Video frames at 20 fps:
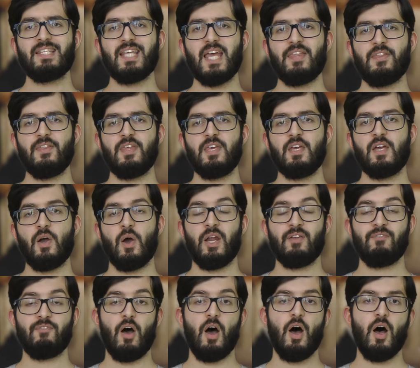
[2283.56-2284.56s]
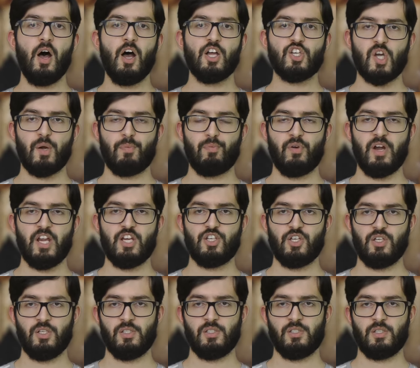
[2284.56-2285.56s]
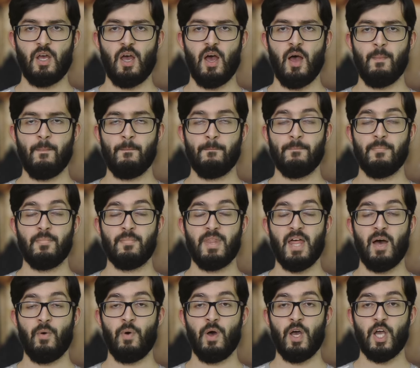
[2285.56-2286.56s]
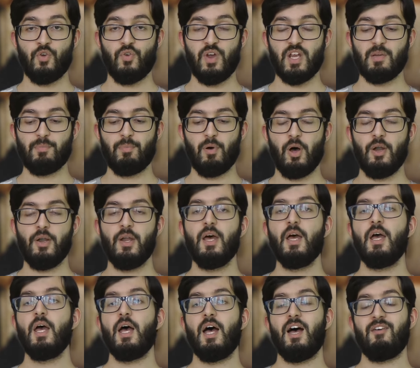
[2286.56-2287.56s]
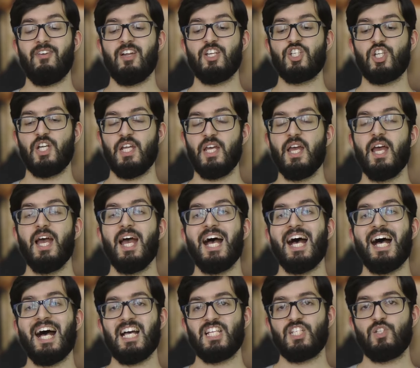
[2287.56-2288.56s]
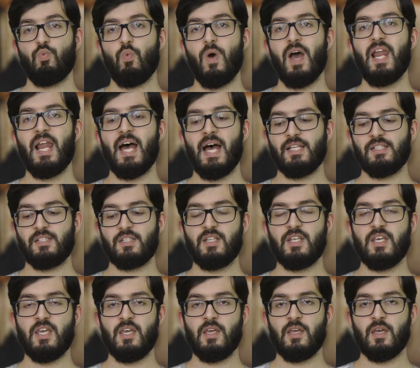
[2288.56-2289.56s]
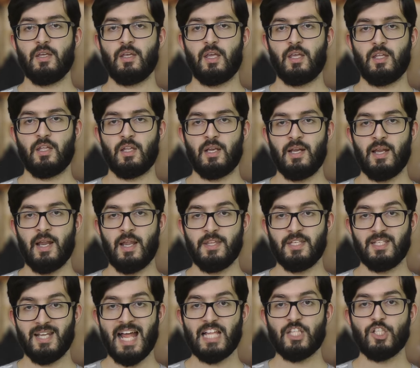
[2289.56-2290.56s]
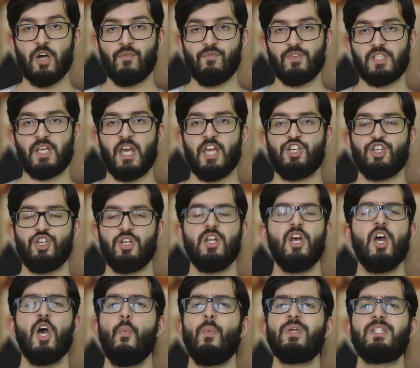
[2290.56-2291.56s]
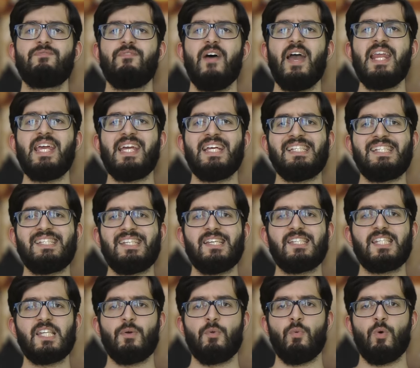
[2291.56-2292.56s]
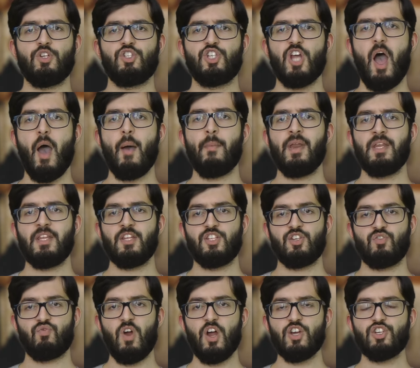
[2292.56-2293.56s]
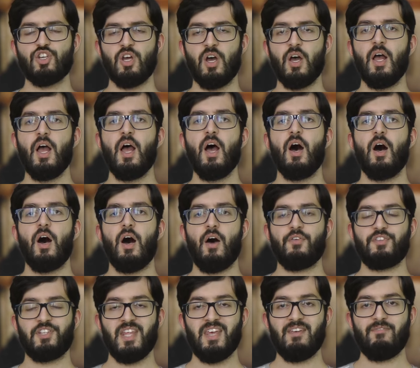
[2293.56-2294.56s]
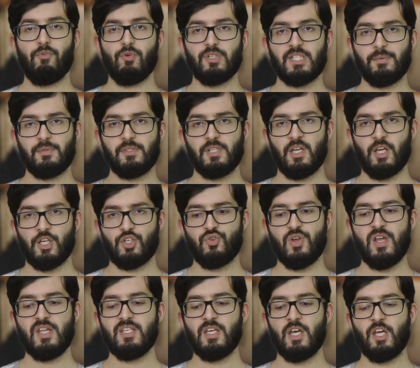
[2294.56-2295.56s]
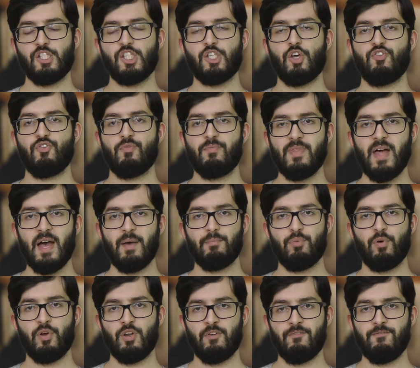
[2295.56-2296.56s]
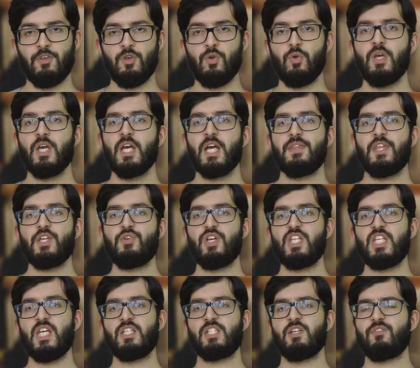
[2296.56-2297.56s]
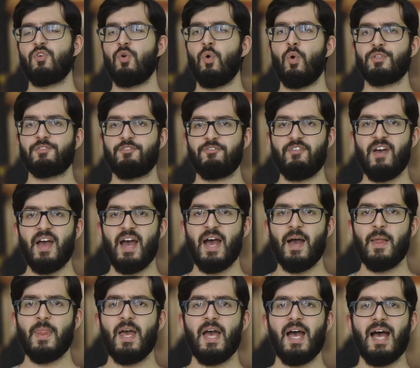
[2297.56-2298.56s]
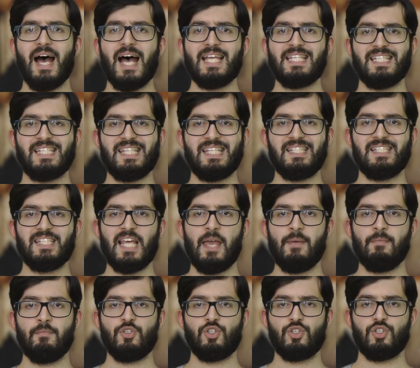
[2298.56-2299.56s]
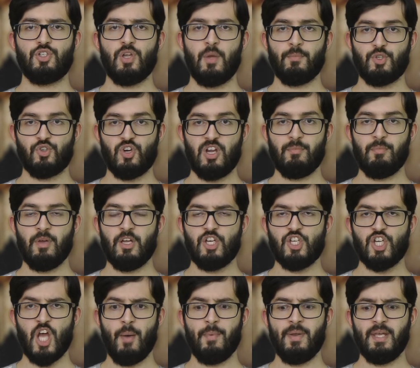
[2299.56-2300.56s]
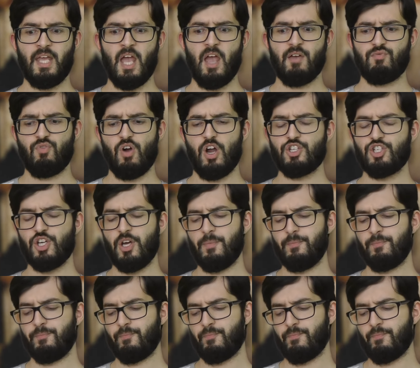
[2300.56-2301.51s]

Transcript: can say that the kind of harsh reparations that were agreed upon eventually, as well as these land confiscation, was fairly consistent with what Germany did to Russia after they forced them to sign a treaty. And so from that point of view, the treaty is of course fair, as it's the same treatment Germany gave Russia.